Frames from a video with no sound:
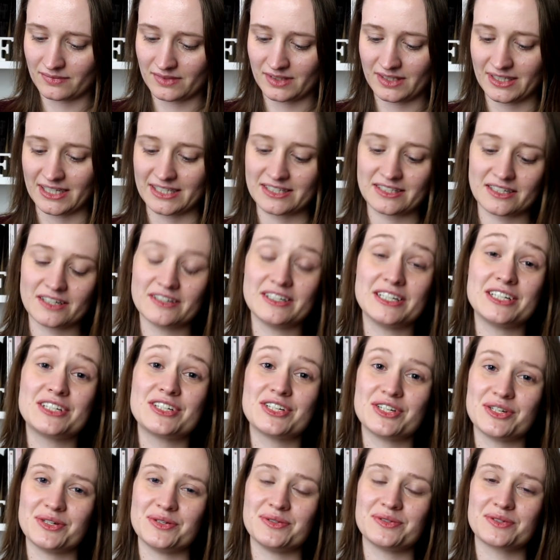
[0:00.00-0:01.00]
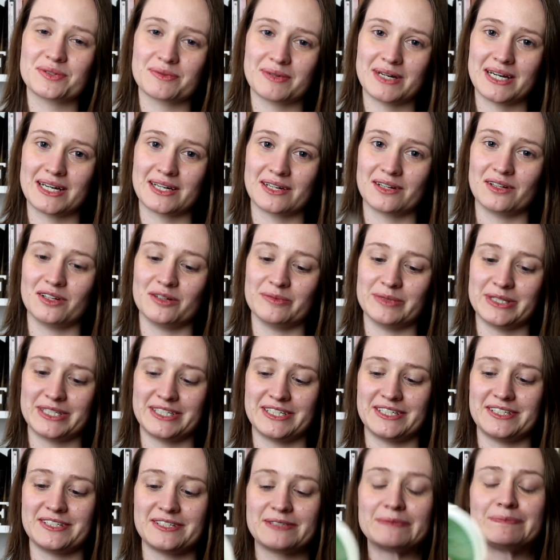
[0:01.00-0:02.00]
Yeah, it's only 2 square
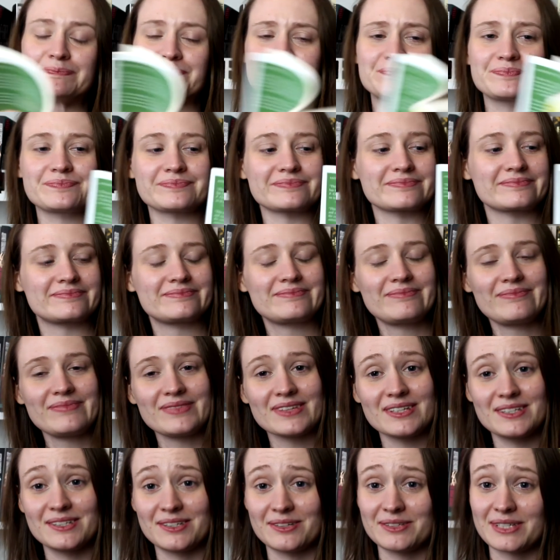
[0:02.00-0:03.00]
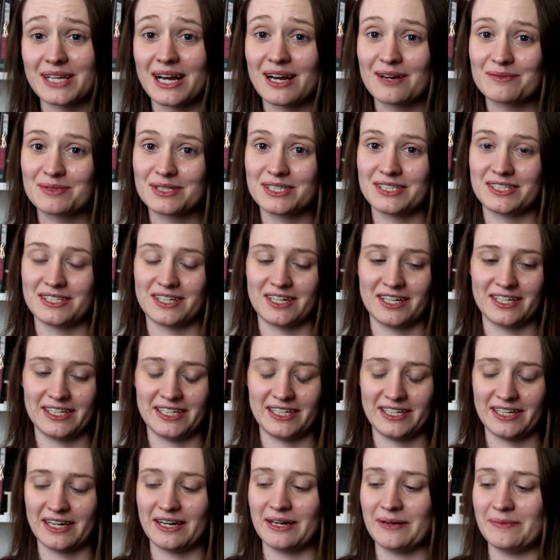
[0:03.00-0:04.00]
kilometres. So it's absolutely
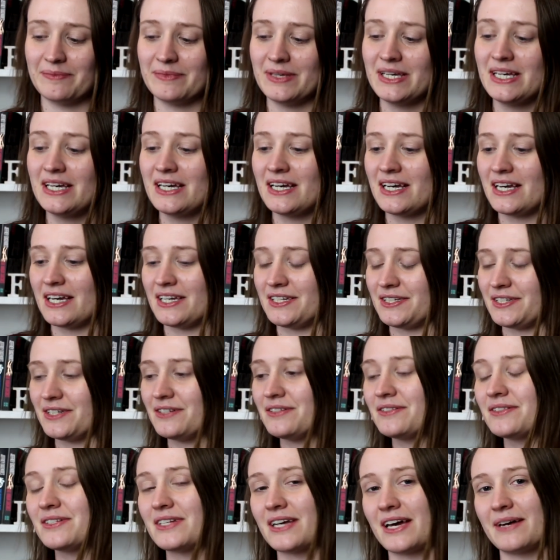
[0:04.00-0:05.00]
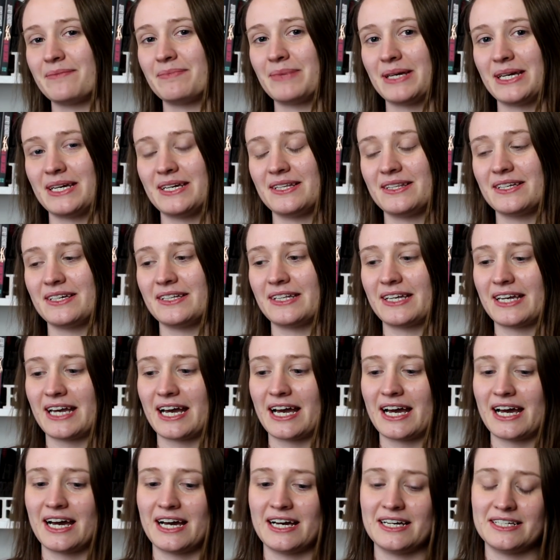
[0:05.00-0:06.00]
tiny. It used to be that they
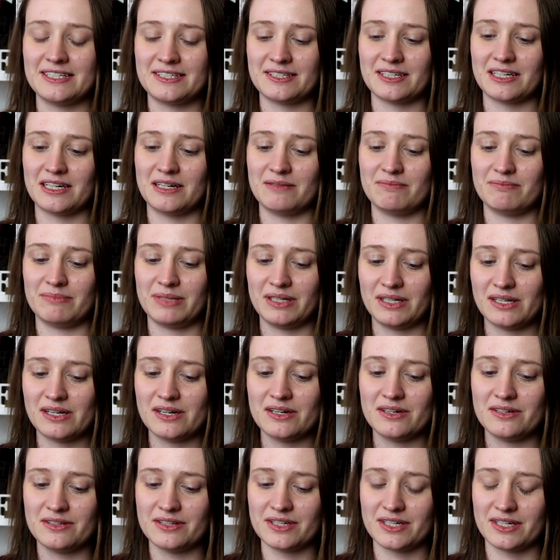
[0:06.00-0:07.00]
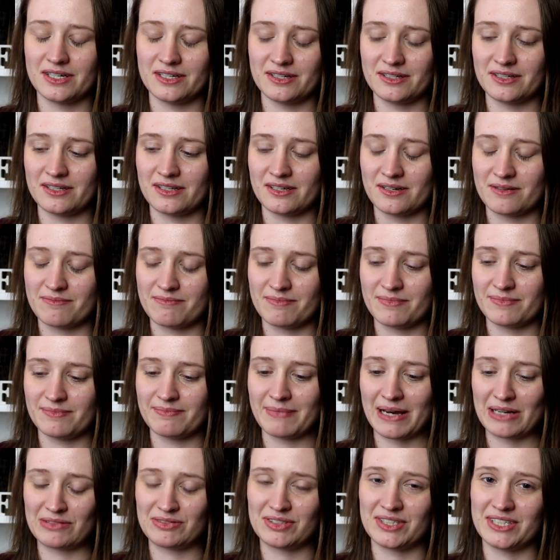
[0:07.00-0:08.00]
had below the
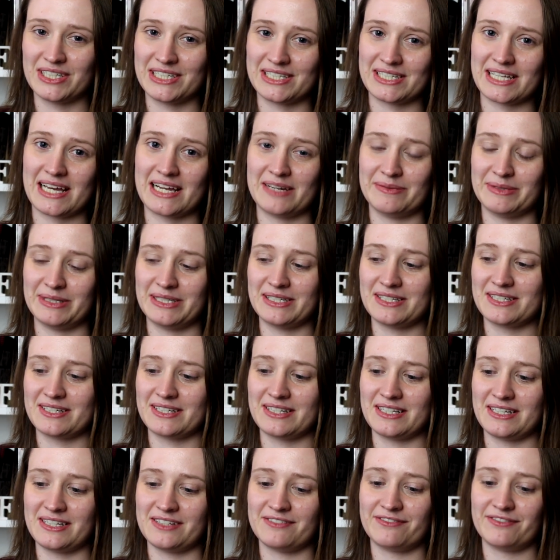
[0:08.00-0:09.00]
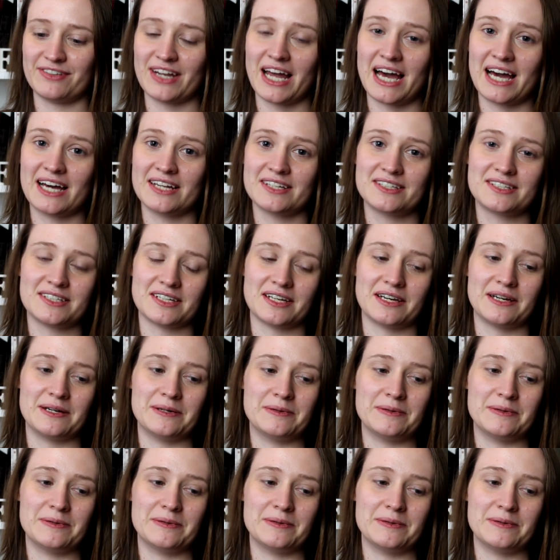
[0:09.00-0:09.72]
mountainous elements these flat